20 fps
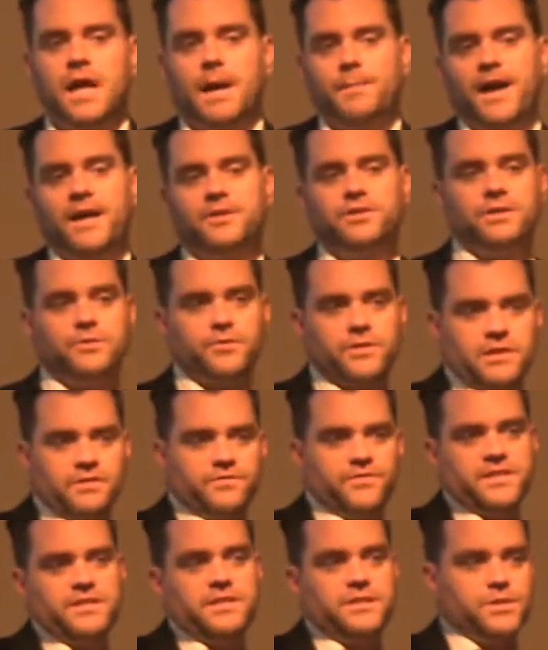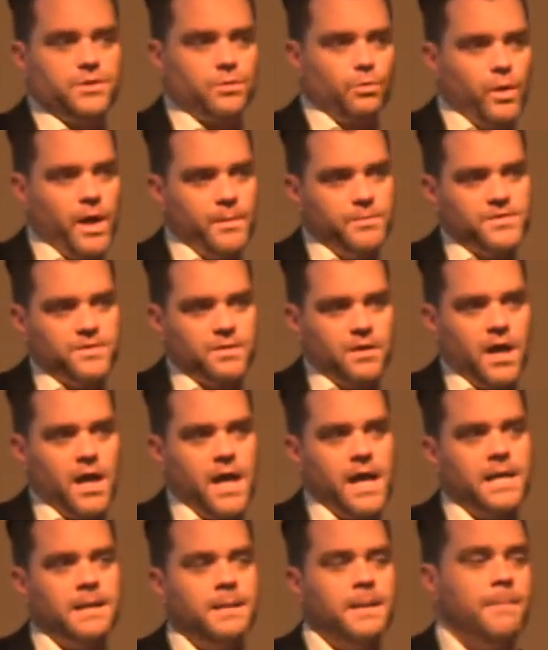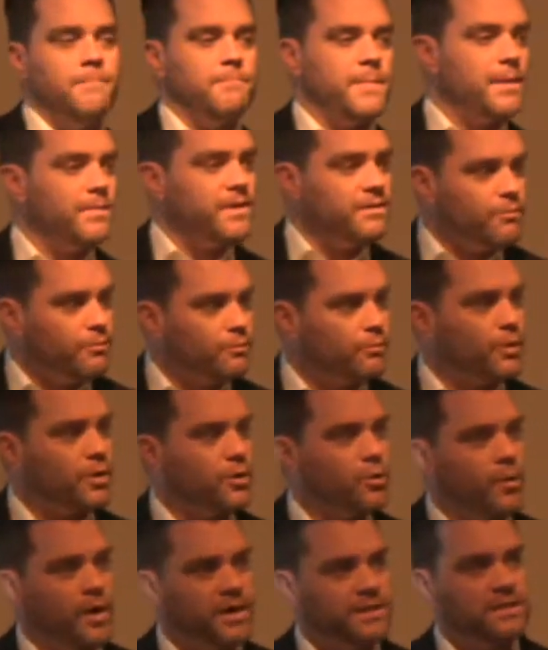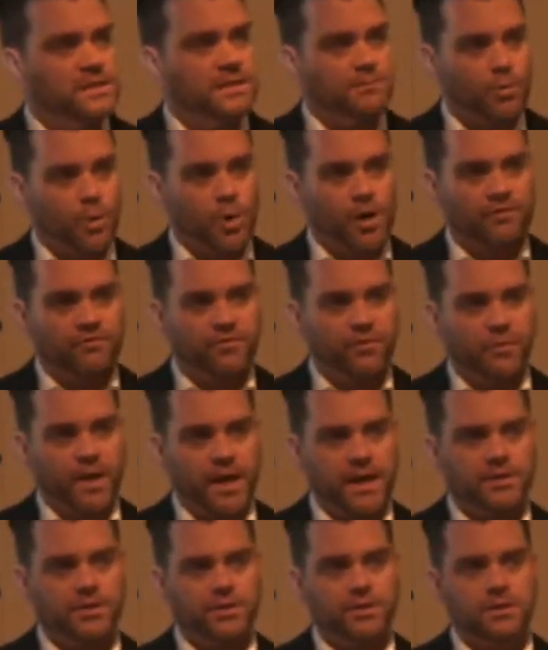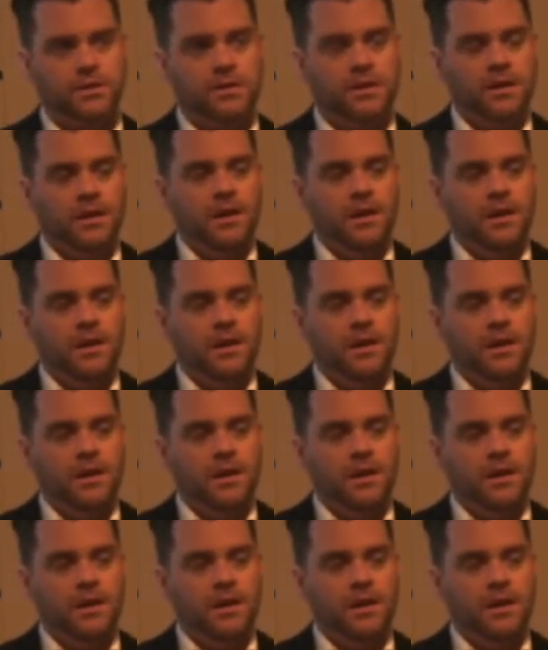I'm actually going to visit your website, maybe request some more information.